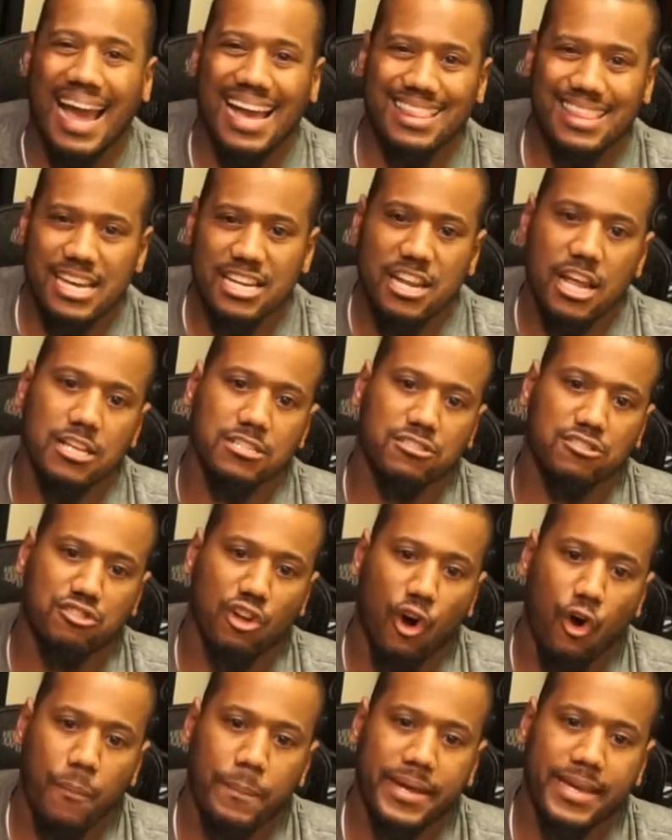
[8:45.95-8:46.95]
And then there's
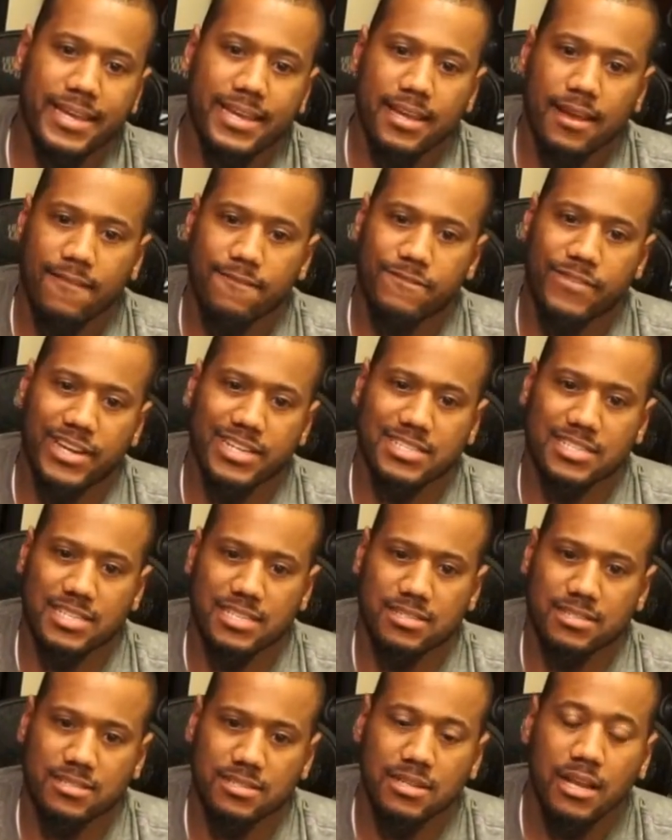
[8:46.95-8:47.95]
Dolby
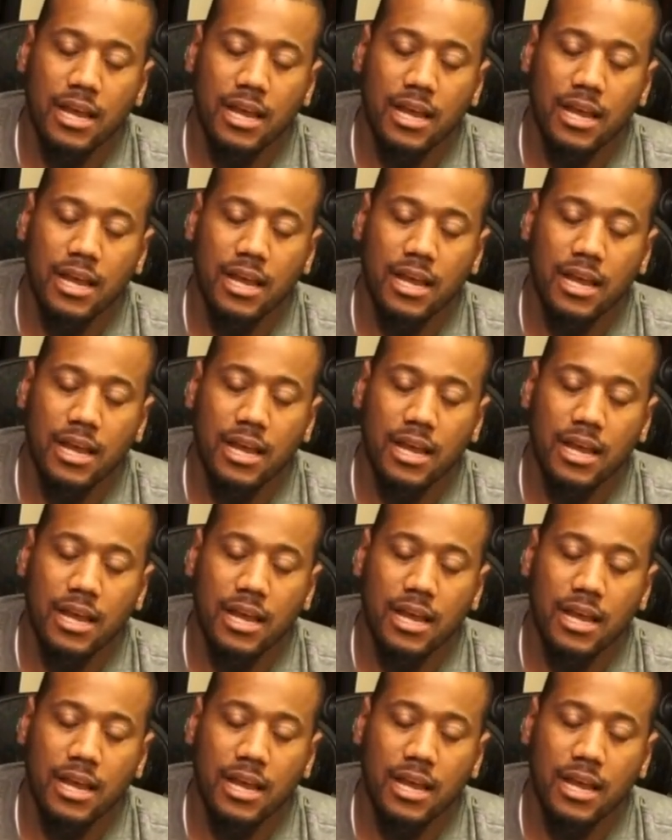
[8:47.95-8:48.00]
Vision.